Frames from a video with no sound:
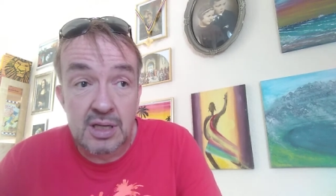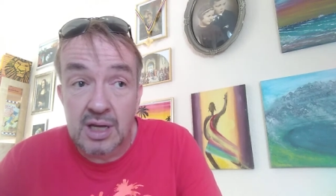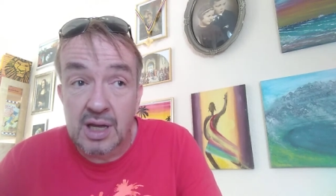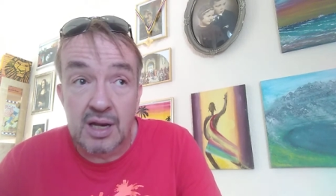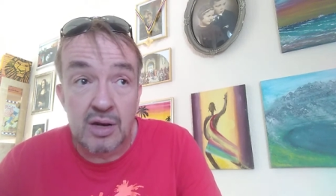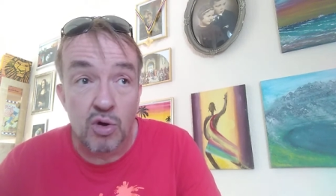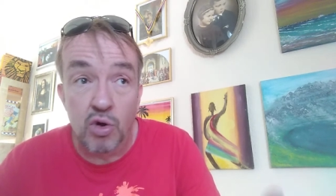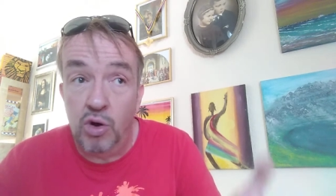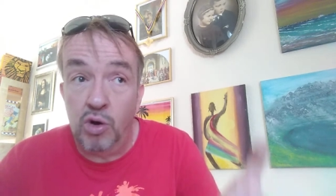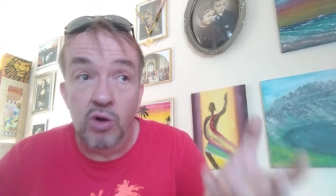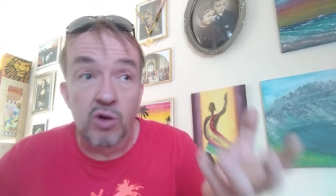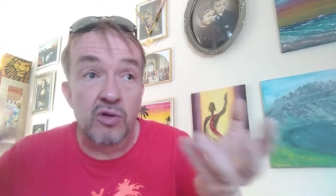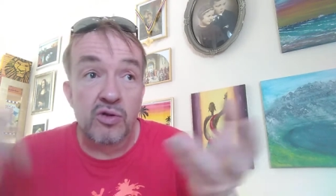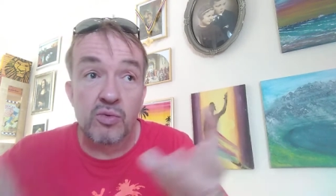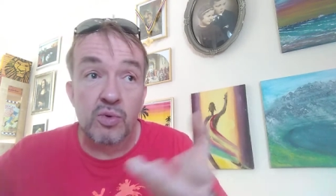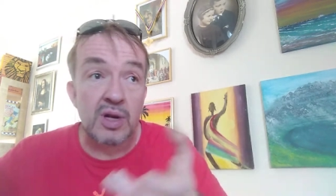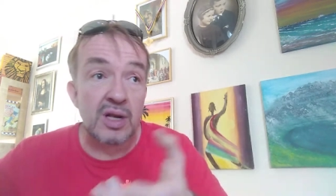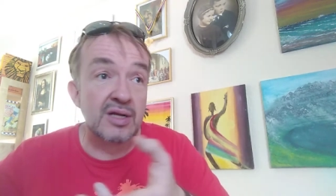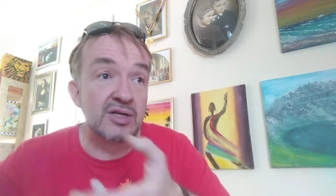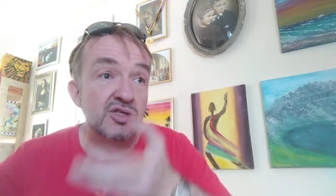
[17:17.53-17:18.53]
And all the
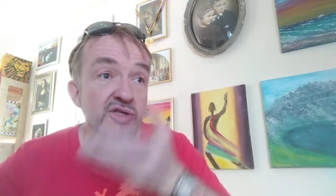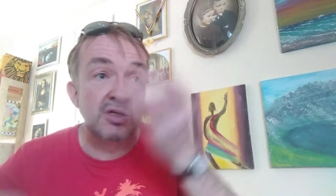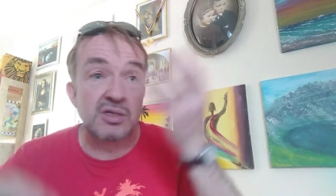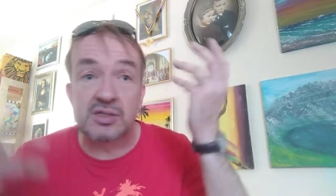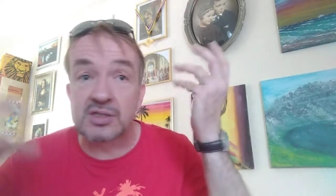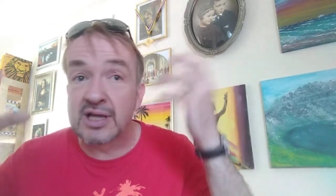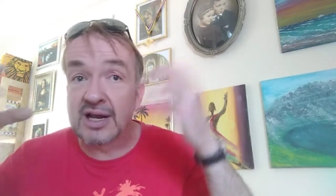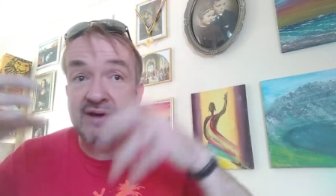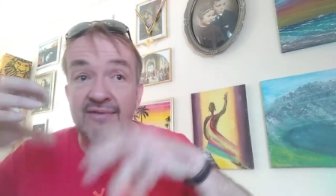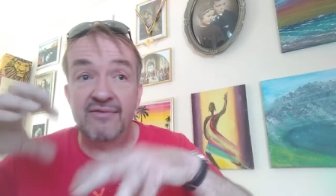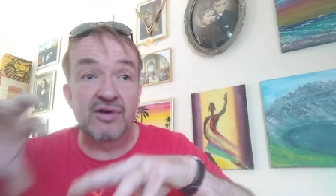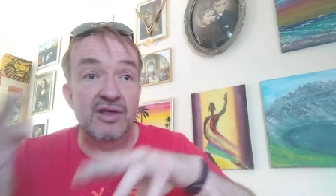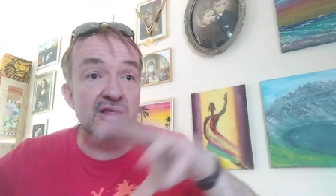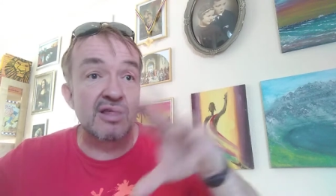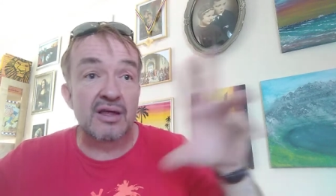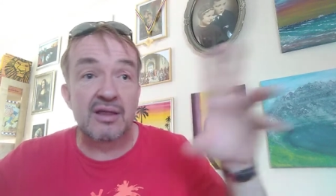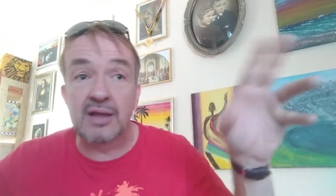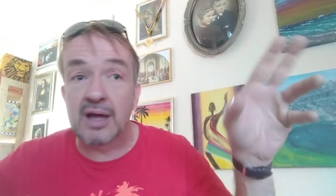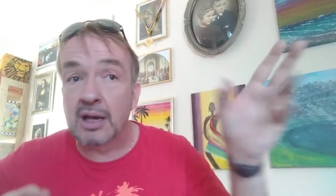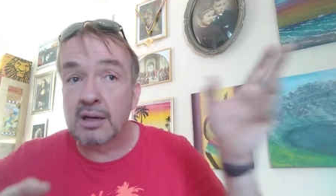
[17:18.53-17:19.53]
religions and
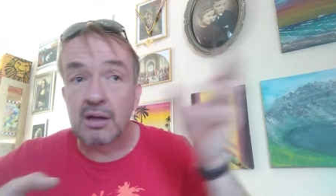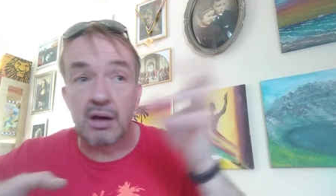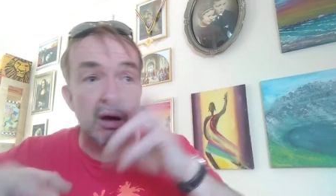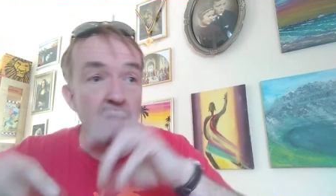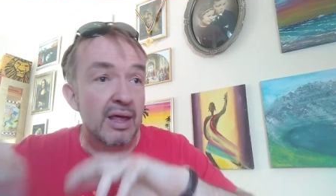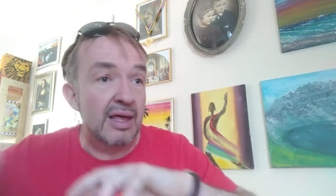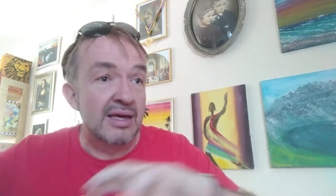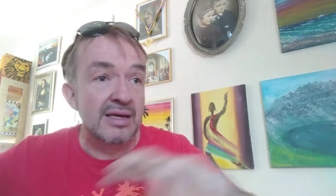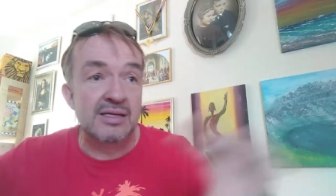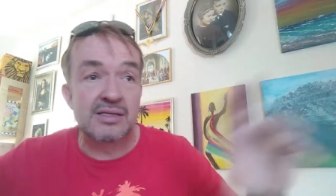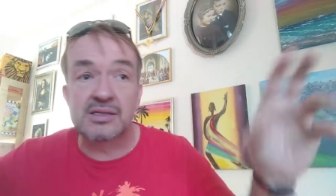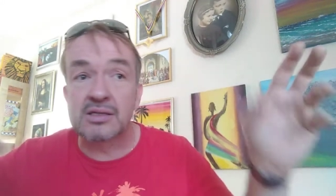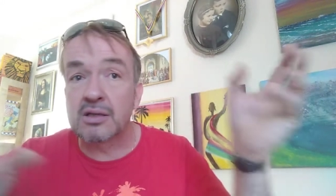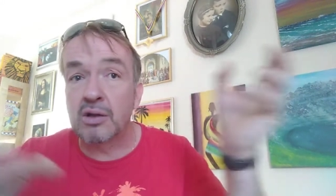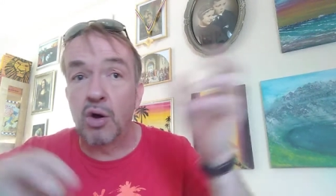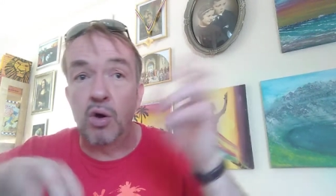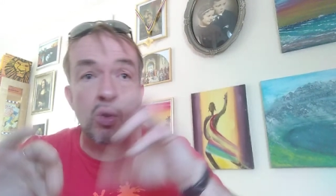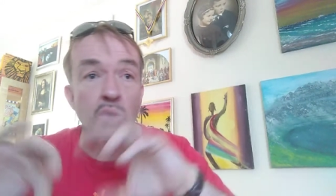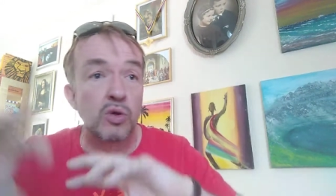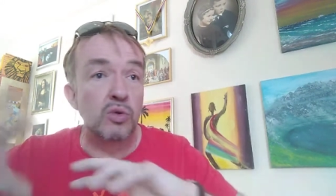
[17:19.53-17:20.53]
everything that is in the
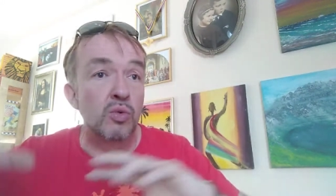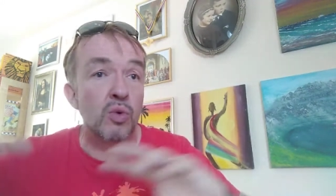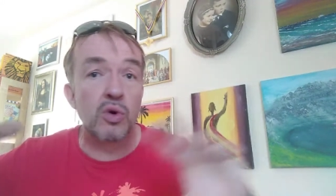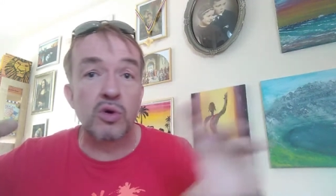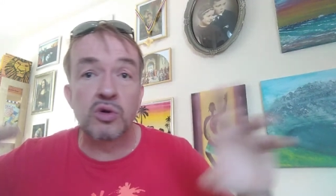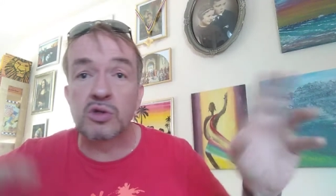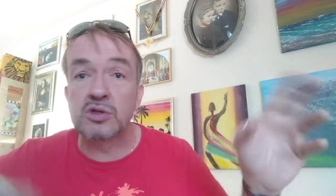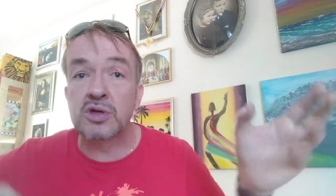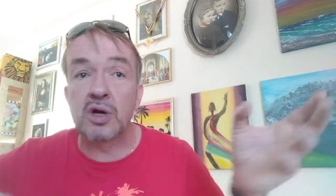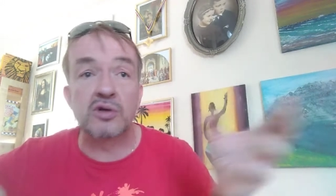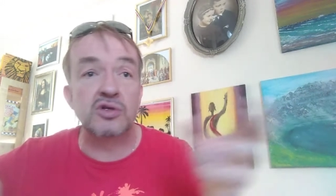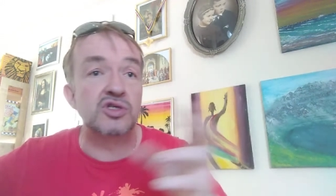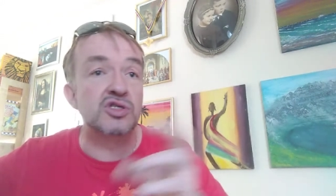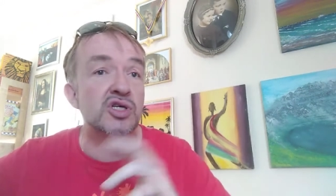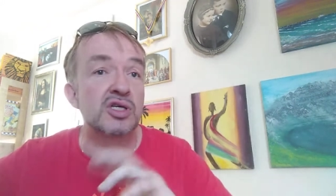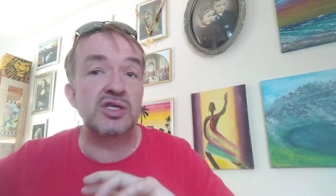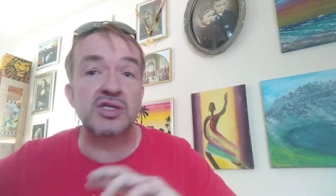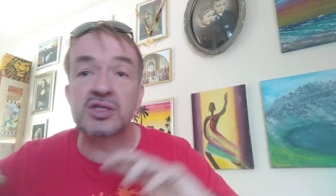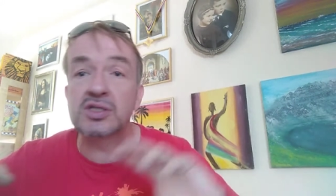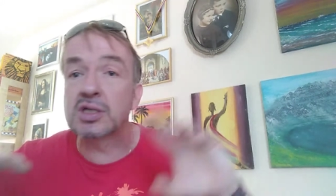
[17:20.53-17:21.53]
whole world are
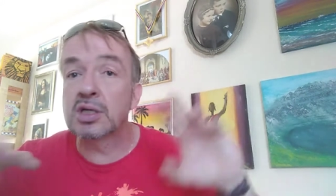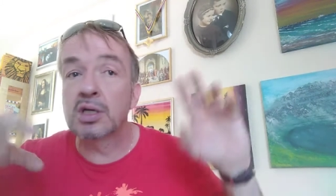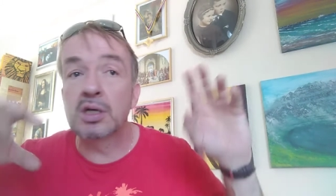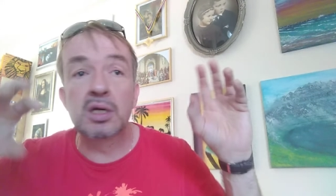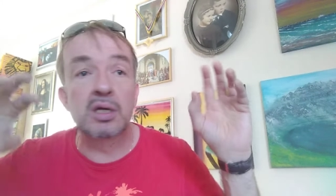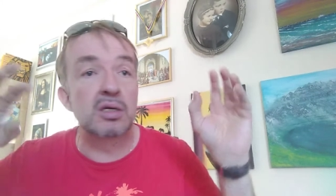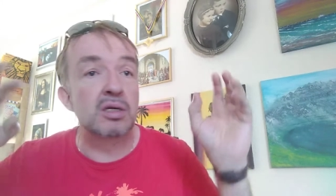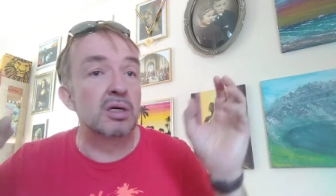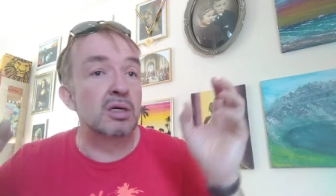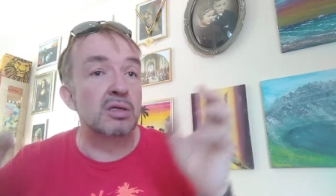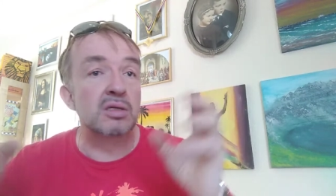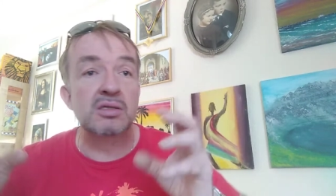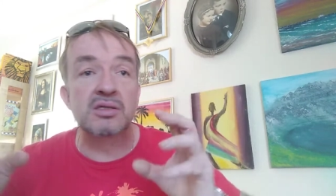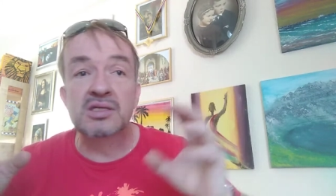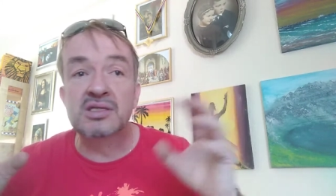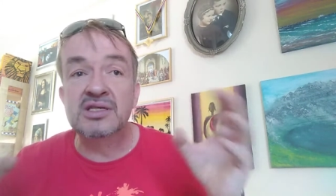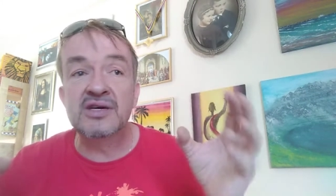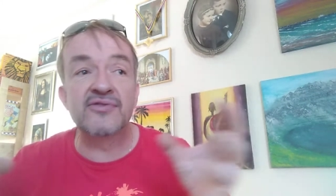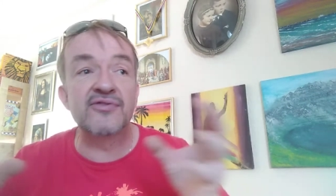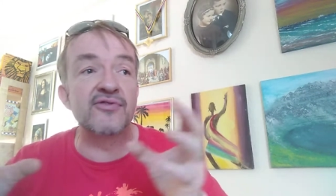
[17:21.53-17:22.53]
just
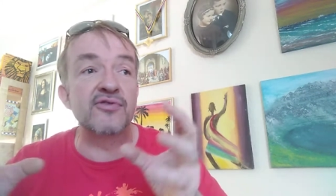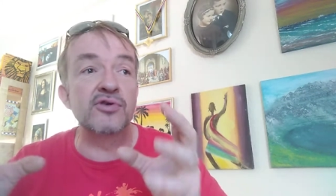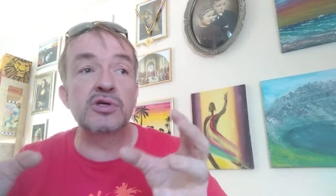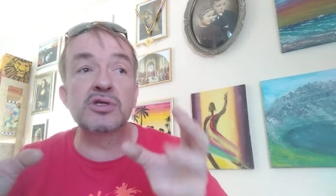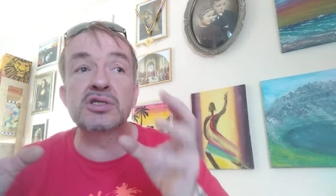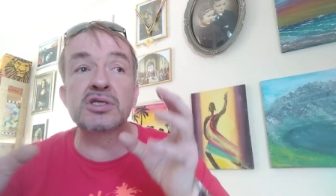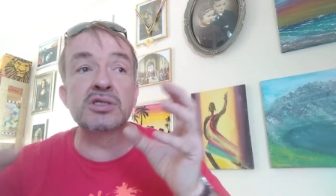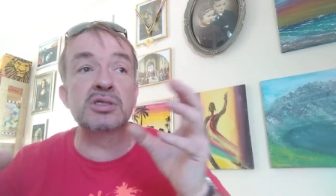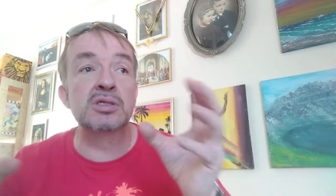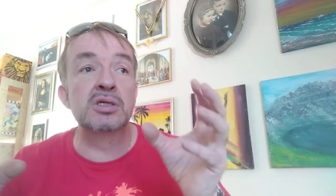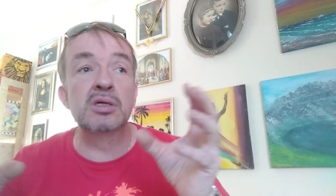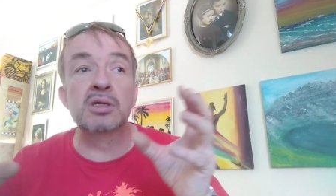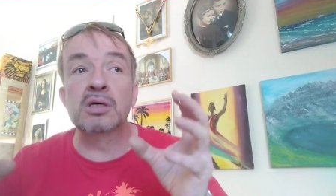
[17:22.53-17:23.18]
different